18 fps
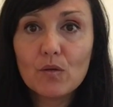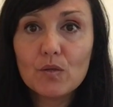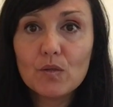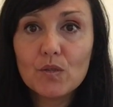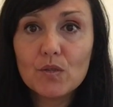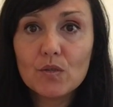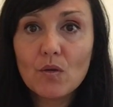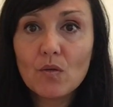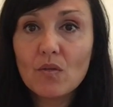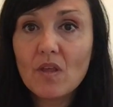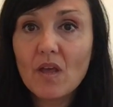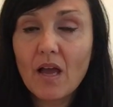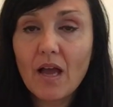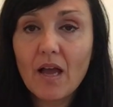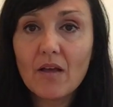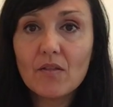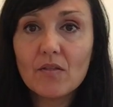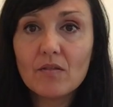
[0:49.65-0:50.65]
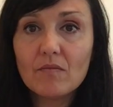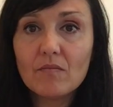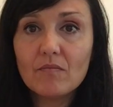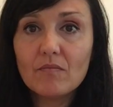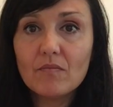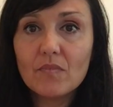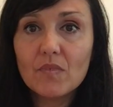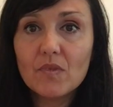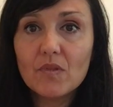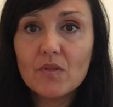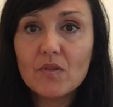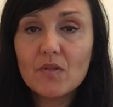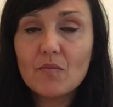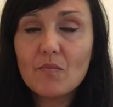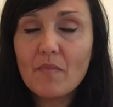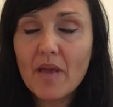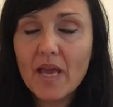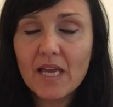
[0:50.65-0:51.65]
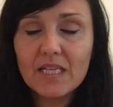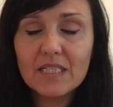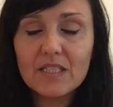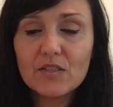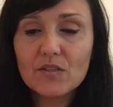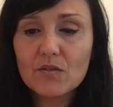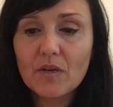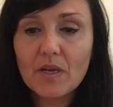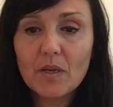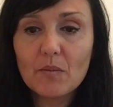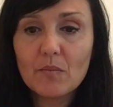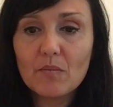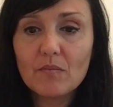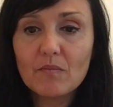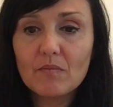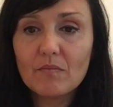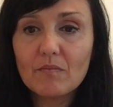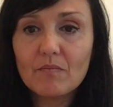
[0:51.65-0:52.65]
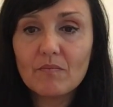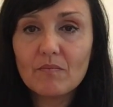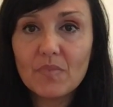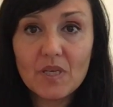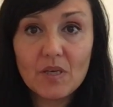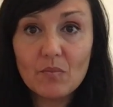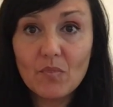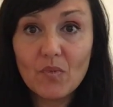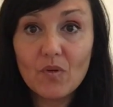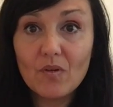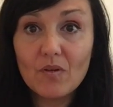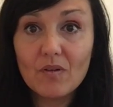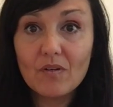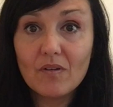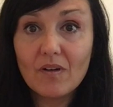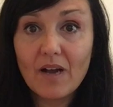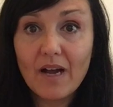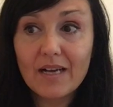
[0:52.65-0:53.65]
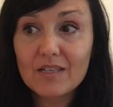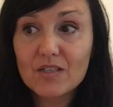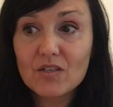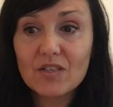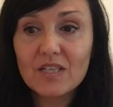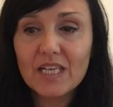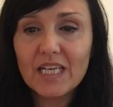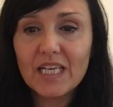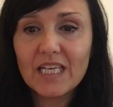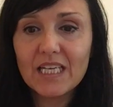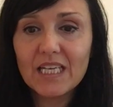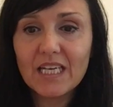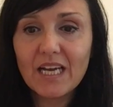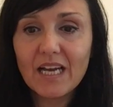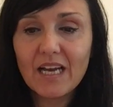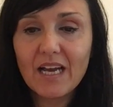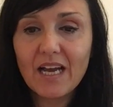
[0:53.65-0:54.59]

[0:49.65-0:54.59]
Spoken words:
so that the mainstream people actually